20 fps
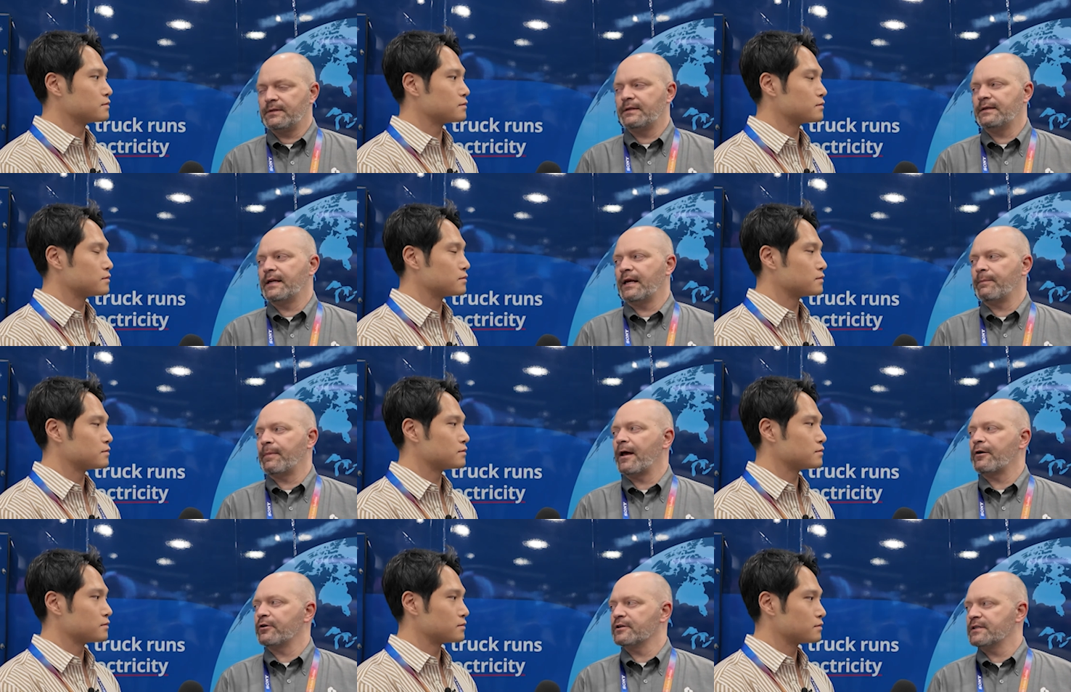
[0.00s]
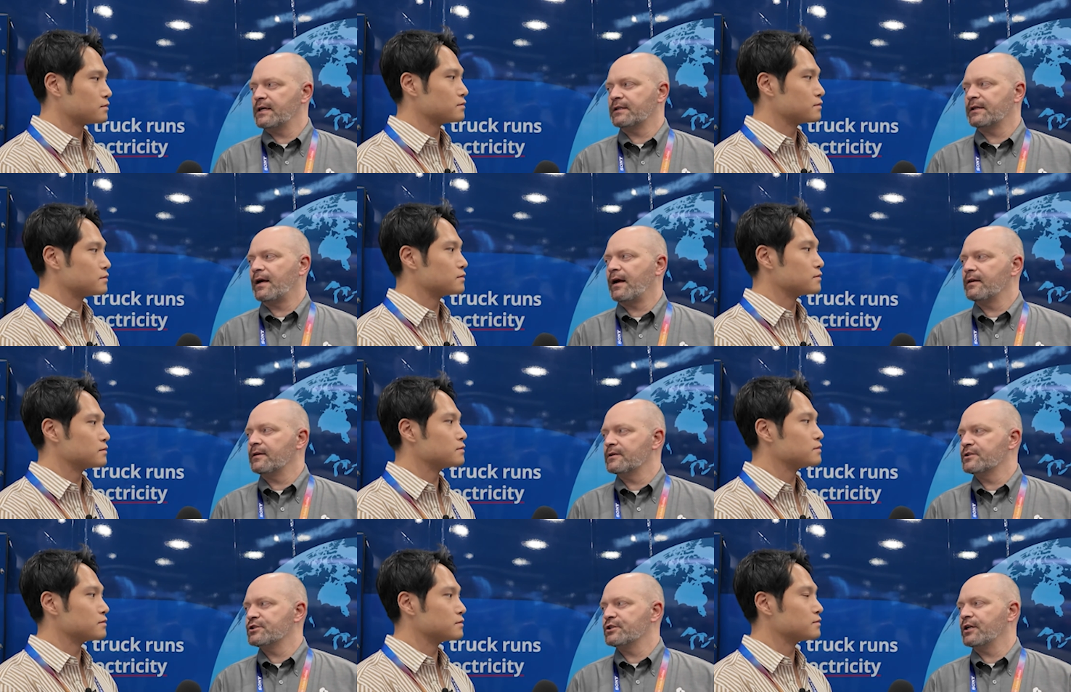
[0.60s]
Speaker 1: take better
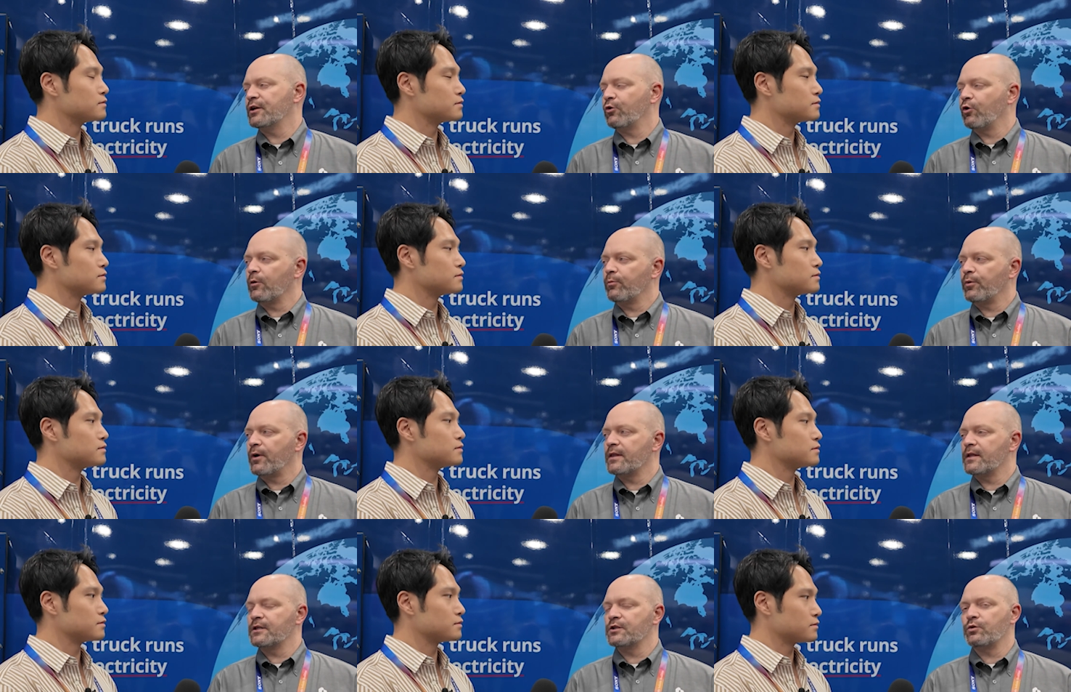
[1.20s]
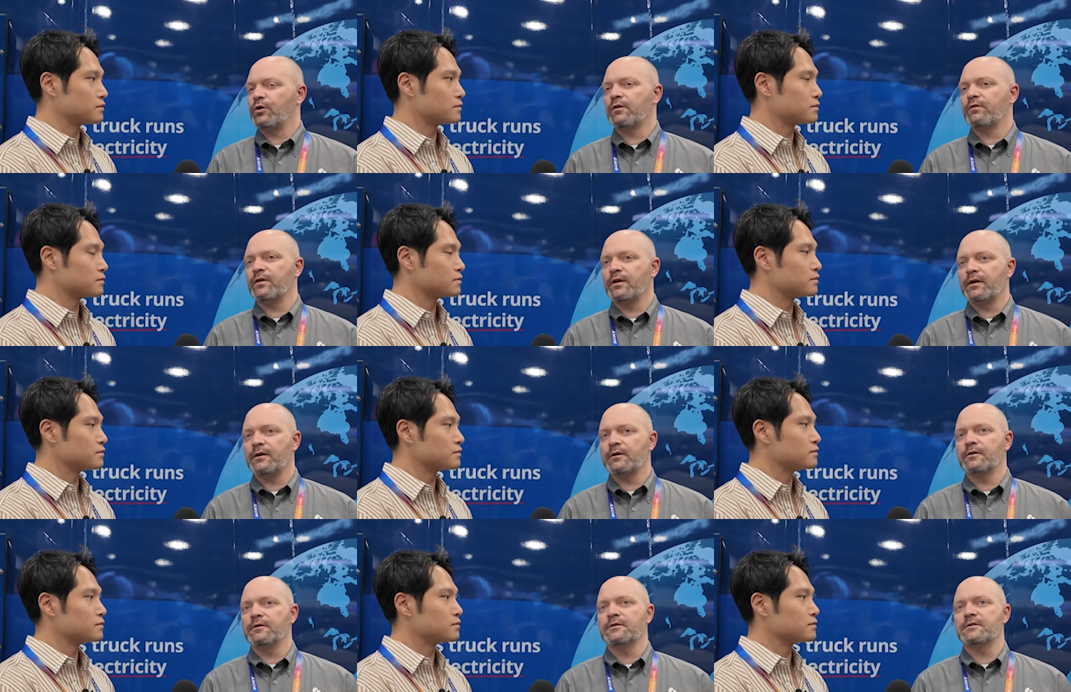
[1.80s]
technology and look with for
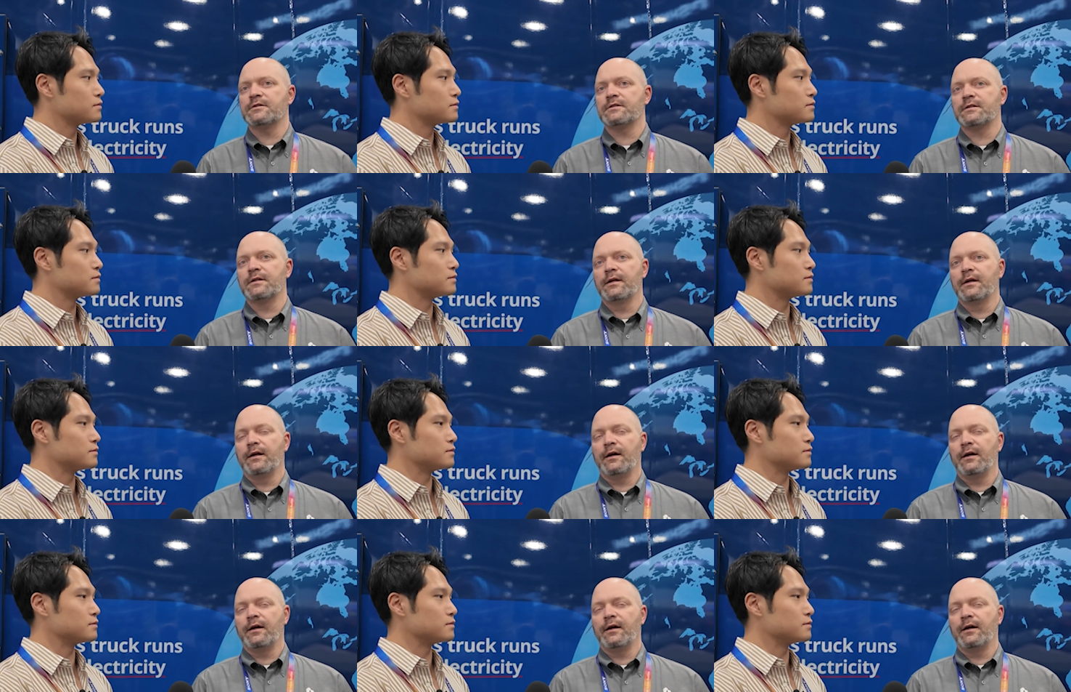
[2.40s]
vehicles.